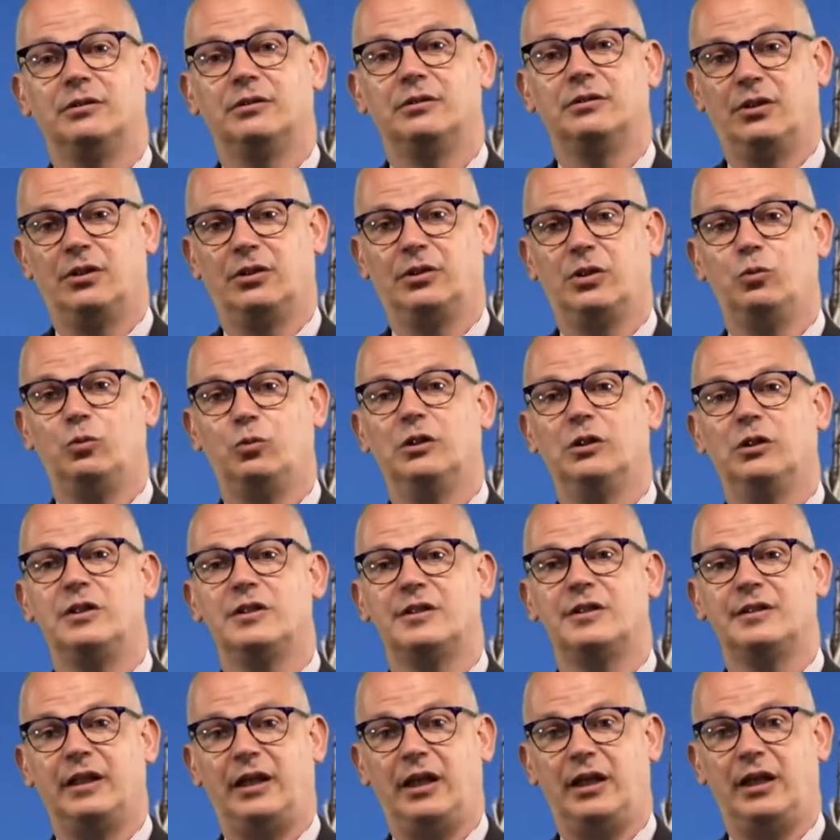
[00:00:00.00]
on the world
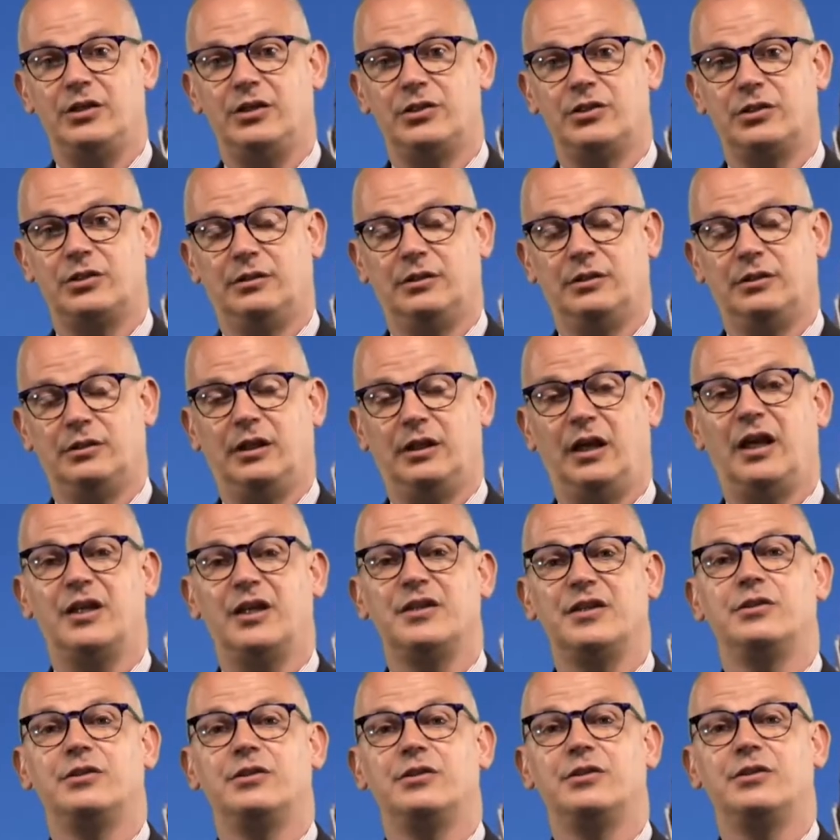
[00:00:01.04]
stage as
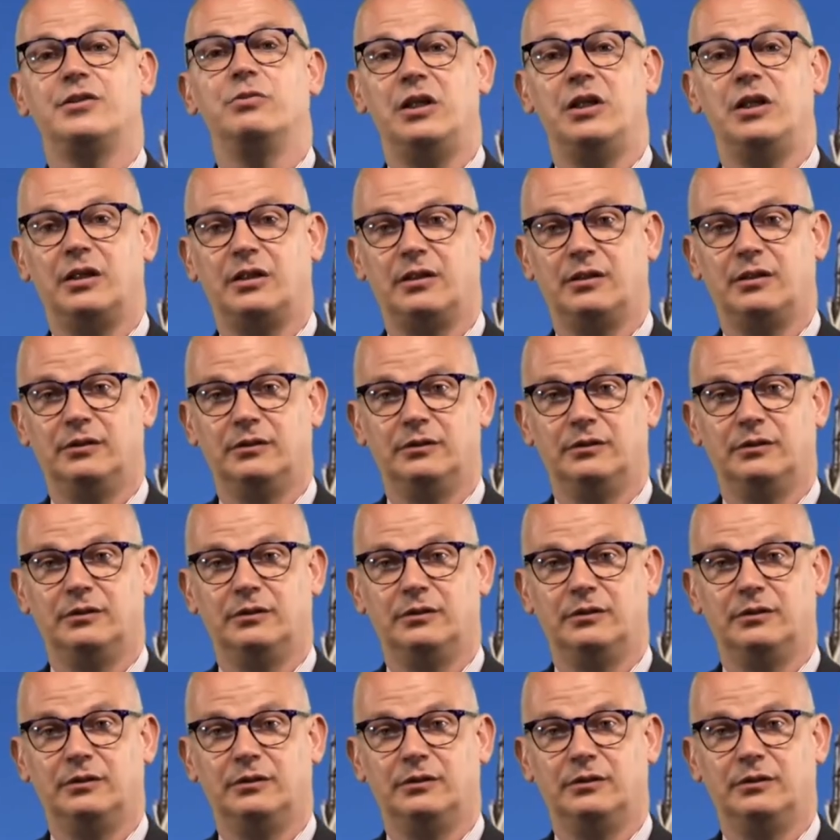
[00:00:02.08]
unique,